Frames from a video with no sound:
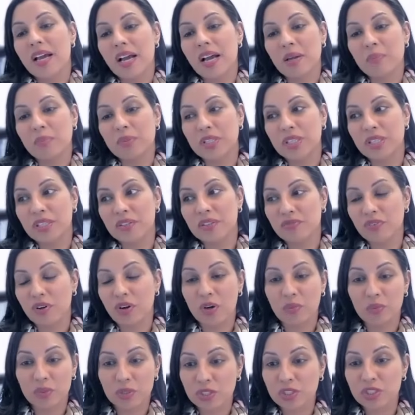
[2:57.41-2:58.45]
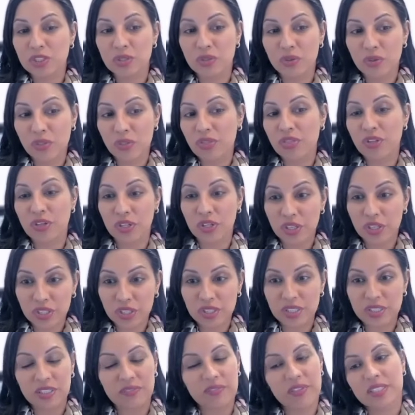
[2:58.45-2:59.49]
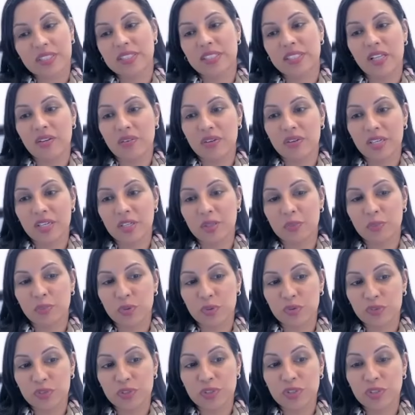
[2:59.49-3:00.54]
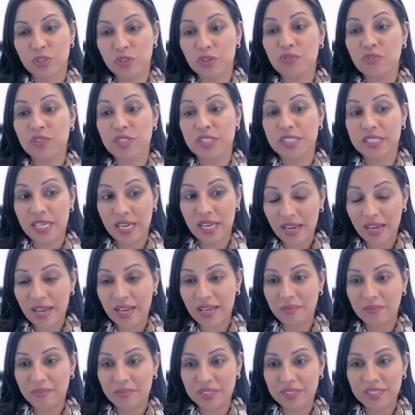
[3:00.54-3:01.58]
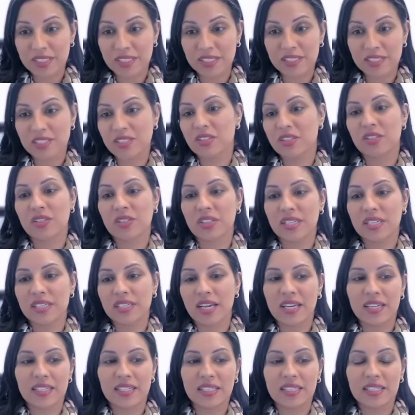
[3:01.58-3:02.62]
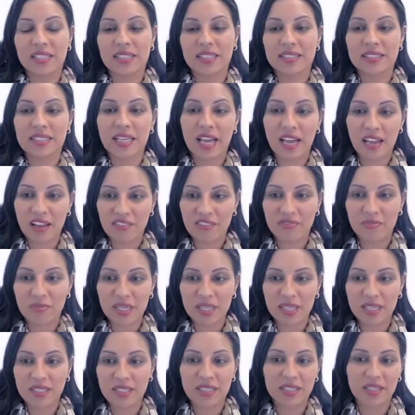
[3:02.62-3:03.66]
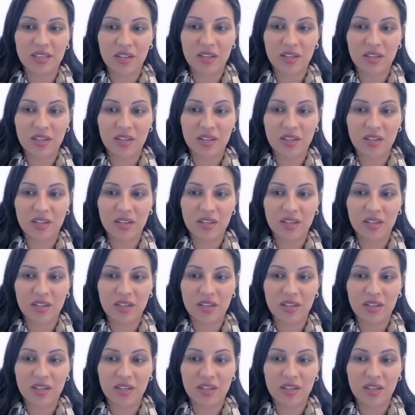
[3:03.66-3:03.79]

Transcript: I believe, almost 2/3 of accelerated approvals over time since the early 90s have been in